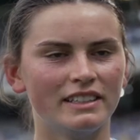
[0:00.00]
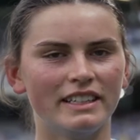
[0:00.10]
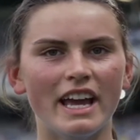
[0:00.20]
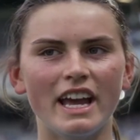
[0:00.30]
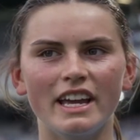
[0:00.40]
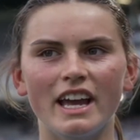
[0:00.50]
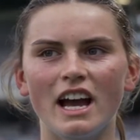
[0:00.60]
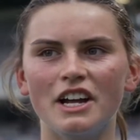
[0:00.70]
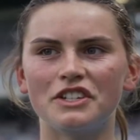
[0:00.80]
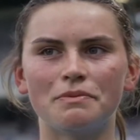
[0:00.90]
Yeah,
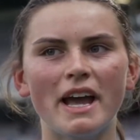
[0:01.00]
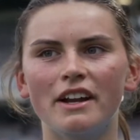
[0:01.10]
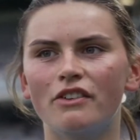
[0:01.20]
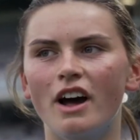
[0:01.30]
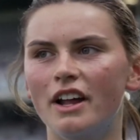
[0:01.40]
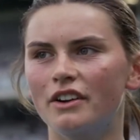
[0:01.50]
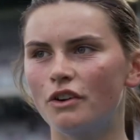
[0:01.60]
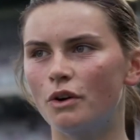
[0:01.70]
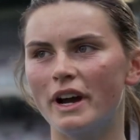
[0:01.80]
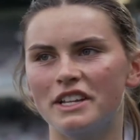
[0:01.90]
yeah, I just made a run,
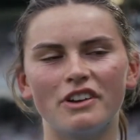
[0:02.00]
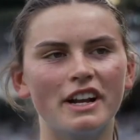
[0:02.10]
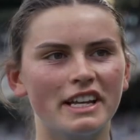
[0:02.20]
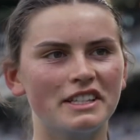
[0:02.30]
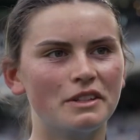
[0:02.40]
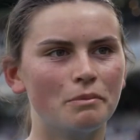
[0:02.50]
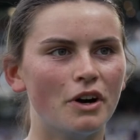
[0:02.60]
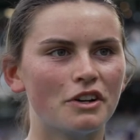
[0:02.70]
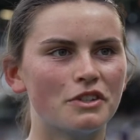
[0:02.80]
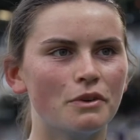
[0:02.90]
always running into the
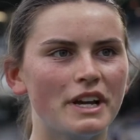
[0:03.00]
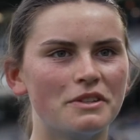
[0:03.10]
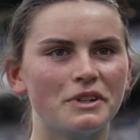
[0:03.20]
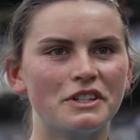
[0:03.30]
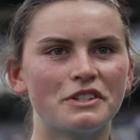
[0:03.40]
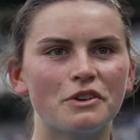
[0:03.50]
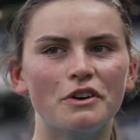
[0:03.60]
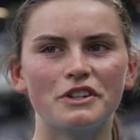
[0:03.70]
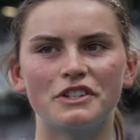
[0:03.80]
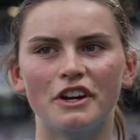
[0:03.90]
box, always want to
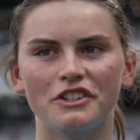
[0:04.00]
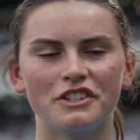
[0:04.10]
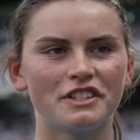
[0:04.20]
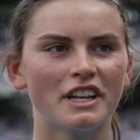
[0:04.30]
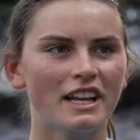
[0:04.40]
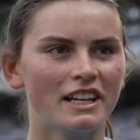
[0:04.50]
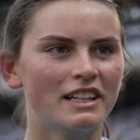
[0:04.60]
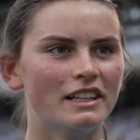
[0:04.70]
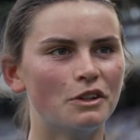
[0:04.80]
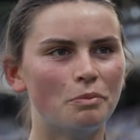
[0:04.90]
score, so just
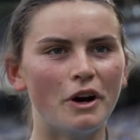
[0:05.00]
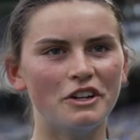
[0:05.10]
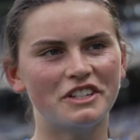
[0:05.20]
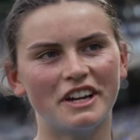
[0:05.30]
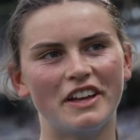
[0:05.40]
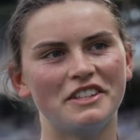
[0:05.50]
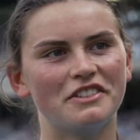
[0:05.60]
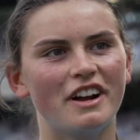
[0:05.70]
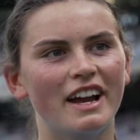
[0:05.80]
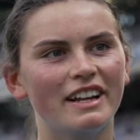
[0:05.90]
little poacher, that's
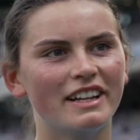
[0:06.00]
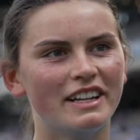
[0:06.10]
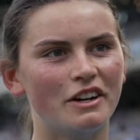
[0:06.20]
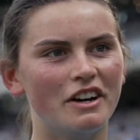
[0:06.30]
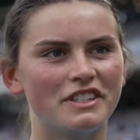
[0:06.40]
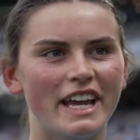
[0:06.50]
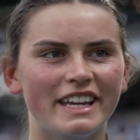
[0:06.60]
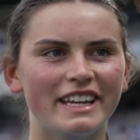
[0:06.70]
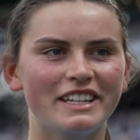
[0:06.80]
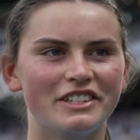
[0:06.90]
all right, I'll
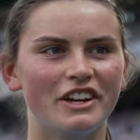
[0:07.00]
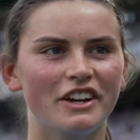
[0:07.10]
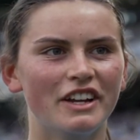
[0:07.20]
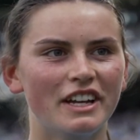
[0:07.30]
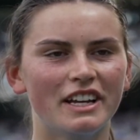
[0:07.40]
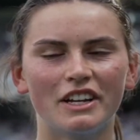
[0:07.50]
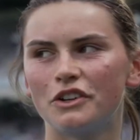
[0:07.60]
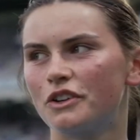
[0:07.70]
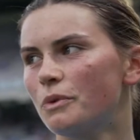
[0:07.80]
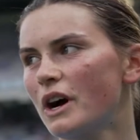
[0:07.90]
take it. So
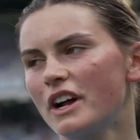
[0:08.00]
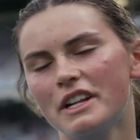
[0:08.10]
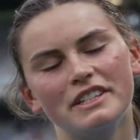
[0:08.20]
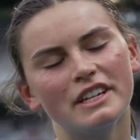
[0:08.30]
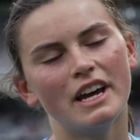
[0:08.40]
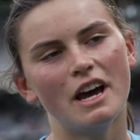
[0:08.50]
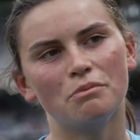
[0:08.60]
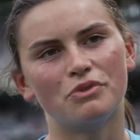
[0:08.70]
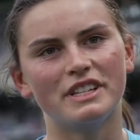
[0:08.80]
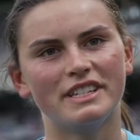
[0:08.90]
well done to
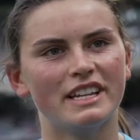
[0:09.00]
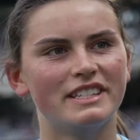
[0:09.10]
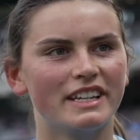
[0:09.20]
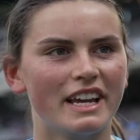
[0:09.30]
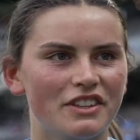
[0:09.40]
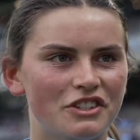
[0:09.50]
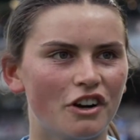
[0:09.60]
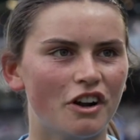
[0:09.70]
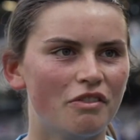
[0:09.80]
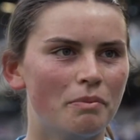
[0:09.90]
um, Princess to get the
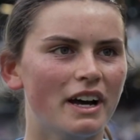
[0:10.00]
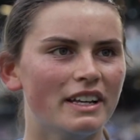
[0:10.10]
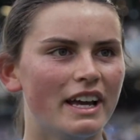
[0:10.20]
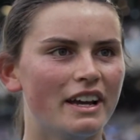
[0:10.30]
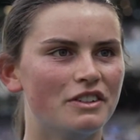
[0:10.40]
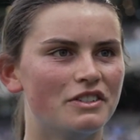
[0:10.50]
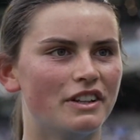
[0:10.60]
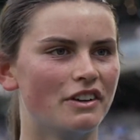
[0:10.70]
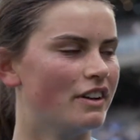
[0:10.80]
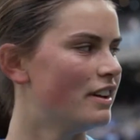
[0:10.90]
shot off, but yeah, it was
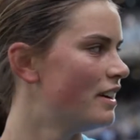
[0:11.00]
really good.